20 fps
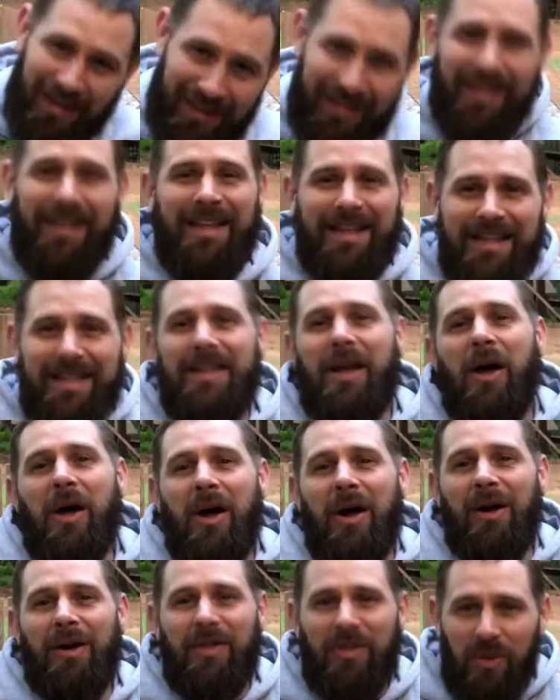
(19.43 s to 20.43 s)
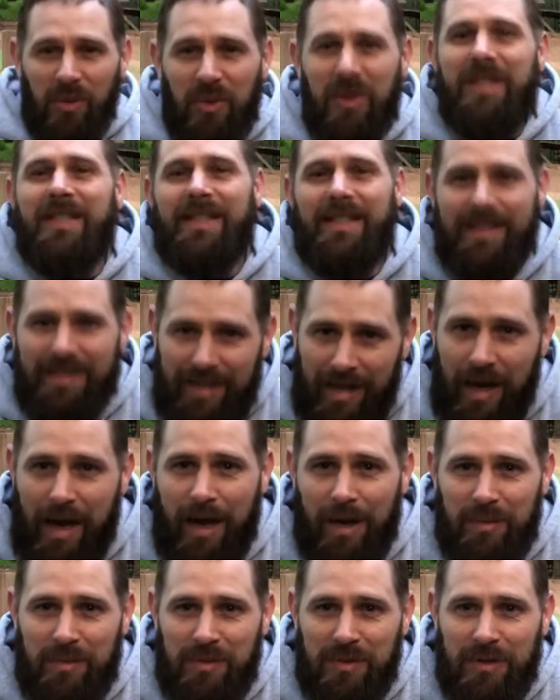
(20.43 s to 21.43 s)
These are the whiskey
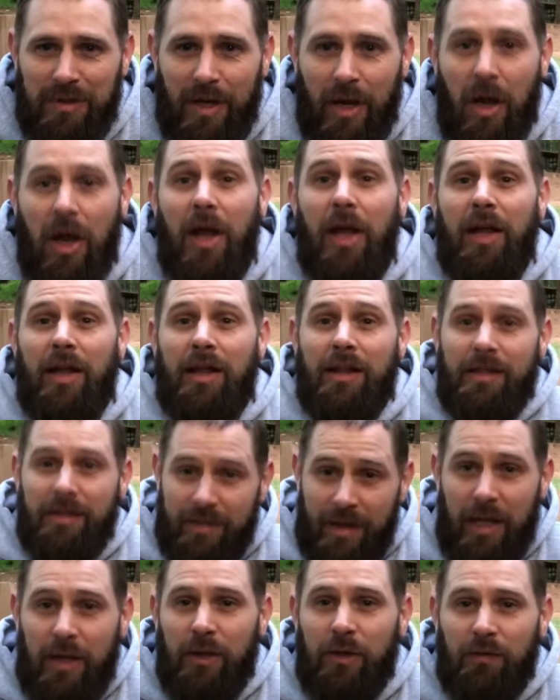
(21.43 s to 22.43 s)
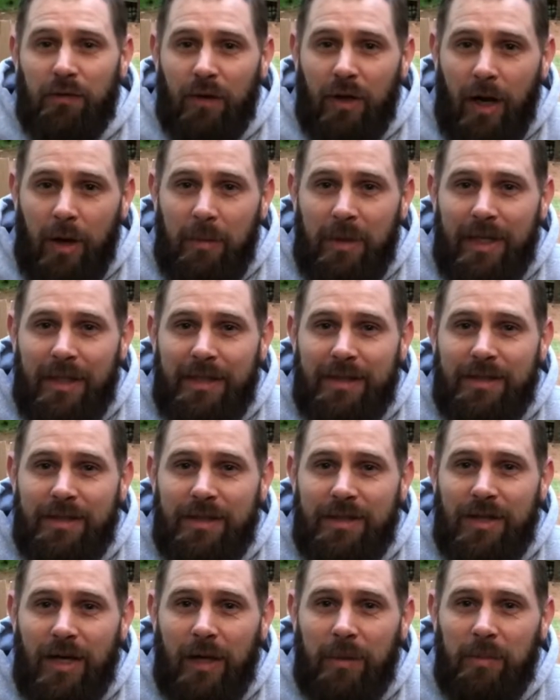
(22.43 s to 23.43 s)
times. Thank you for coming in to
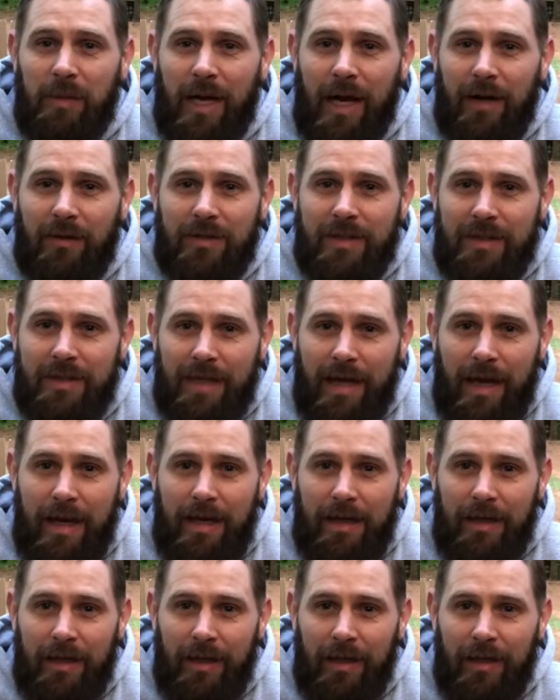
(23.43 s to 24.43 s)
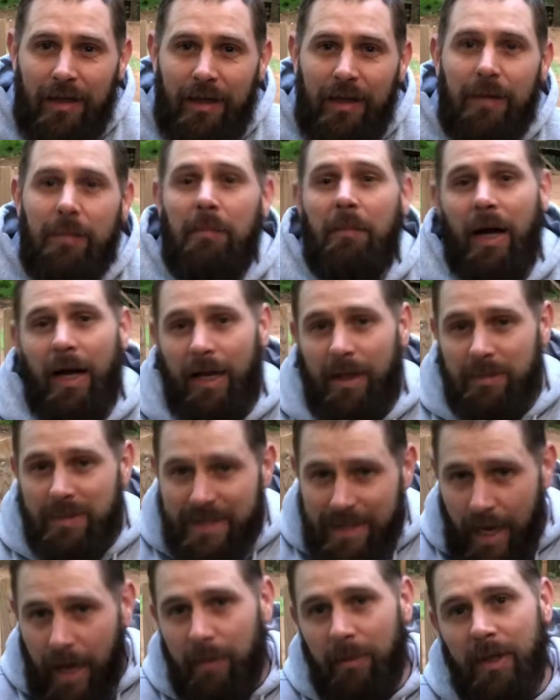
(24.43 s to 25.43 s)
check me out today. My name's
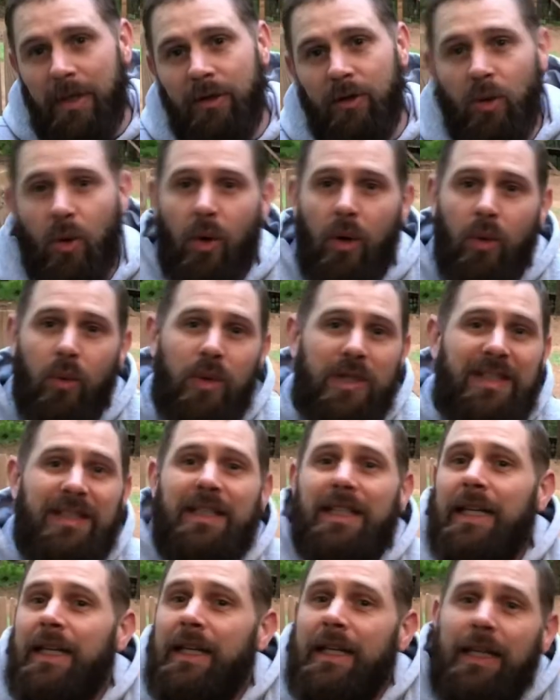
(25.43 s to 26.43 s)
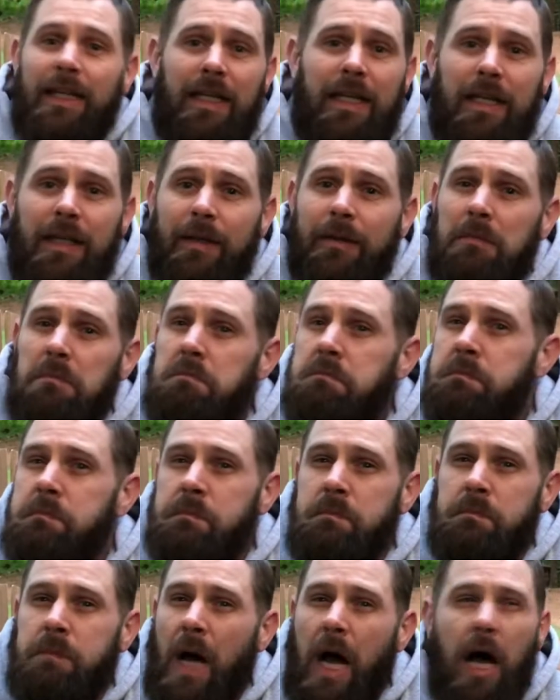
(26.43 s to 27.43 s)
Damon, your whiskey
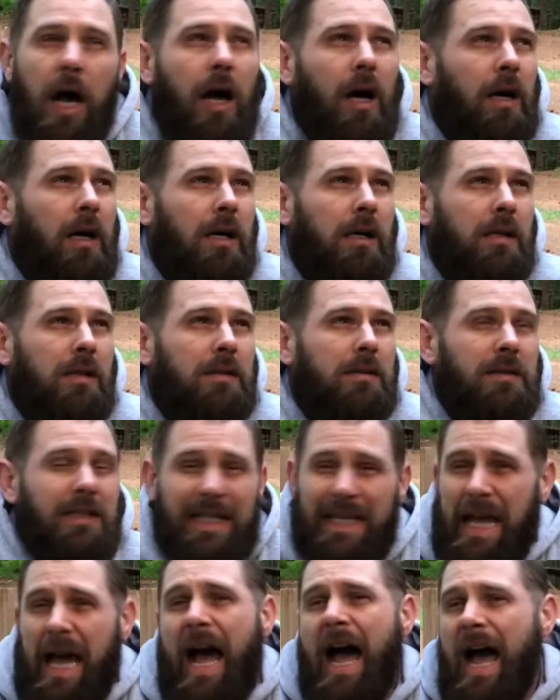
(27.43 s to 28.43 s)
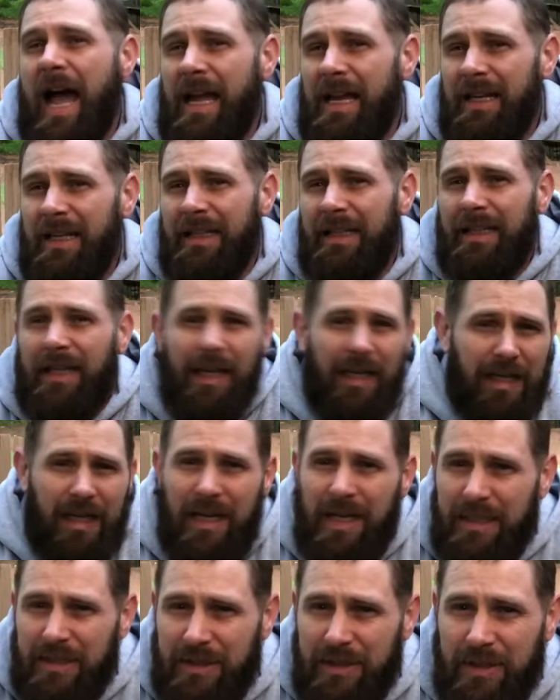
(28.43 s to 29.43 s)
guy, I
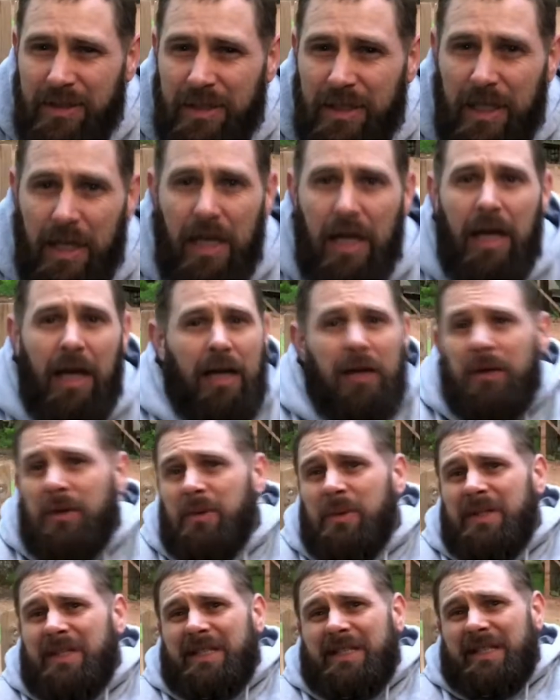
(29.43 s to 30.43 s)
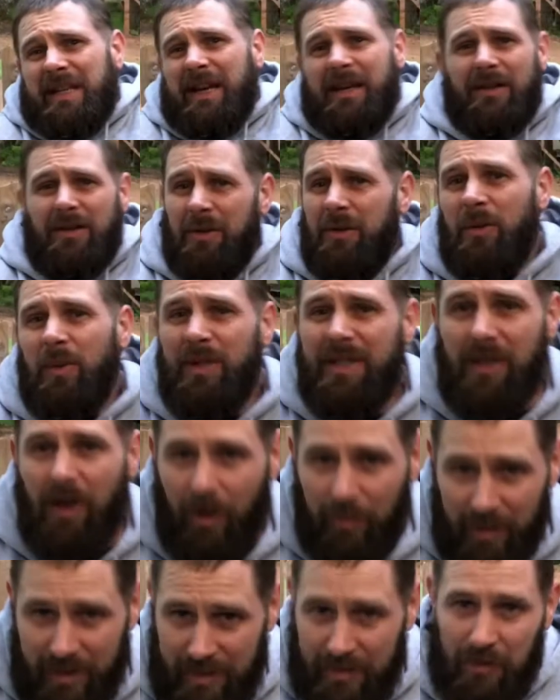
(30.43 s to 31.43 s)
guess. I don't know what to say. Don't know what to call
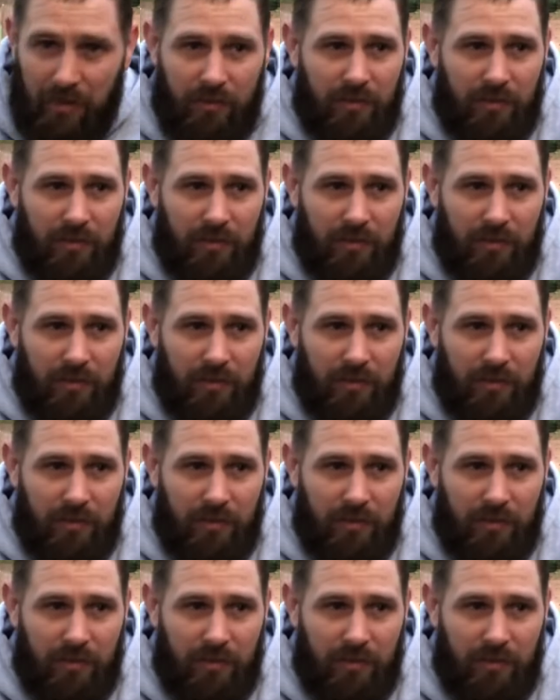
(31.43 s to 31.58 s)
myself.